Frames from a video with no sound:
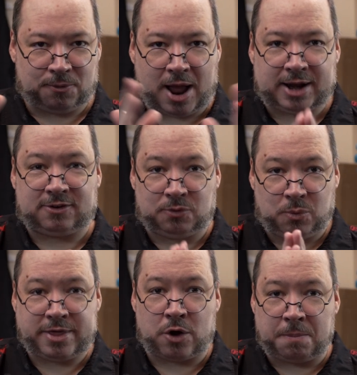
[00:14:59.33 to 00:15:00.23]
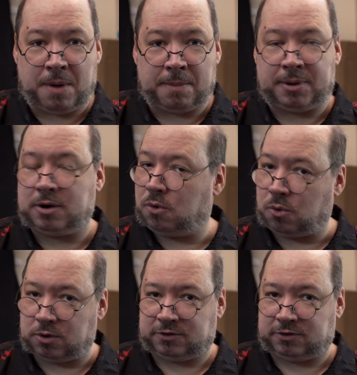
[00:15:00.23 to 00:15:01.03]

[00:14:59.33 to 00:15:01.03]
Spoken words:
Practice without a puppet or a